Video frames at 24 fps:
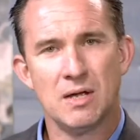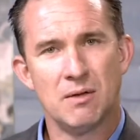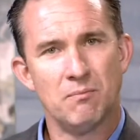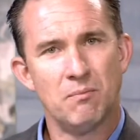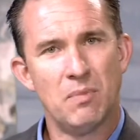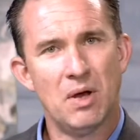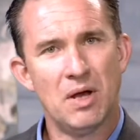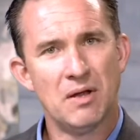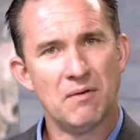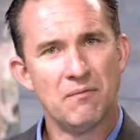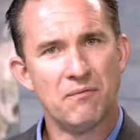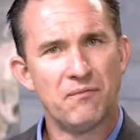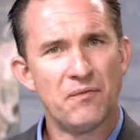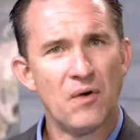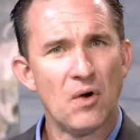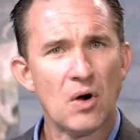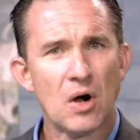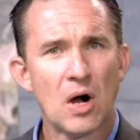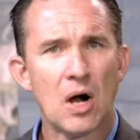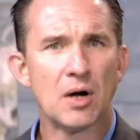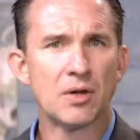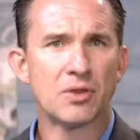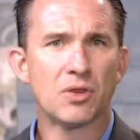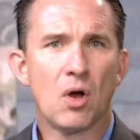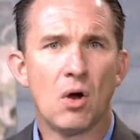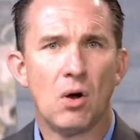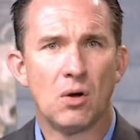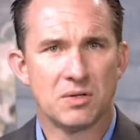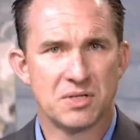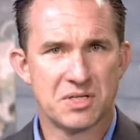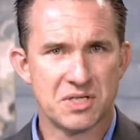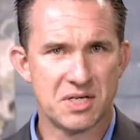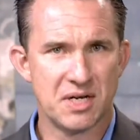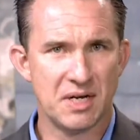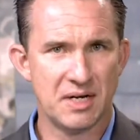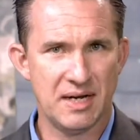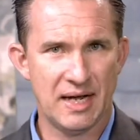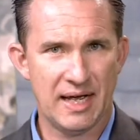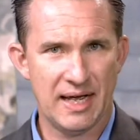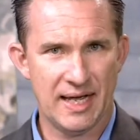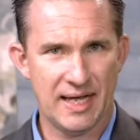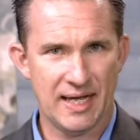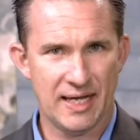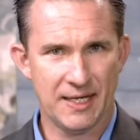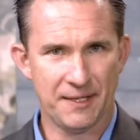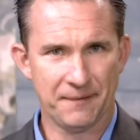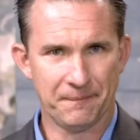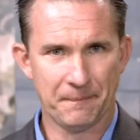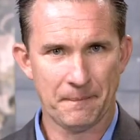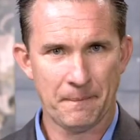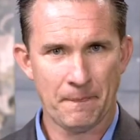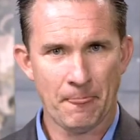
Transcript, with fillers: But for our thoughts today,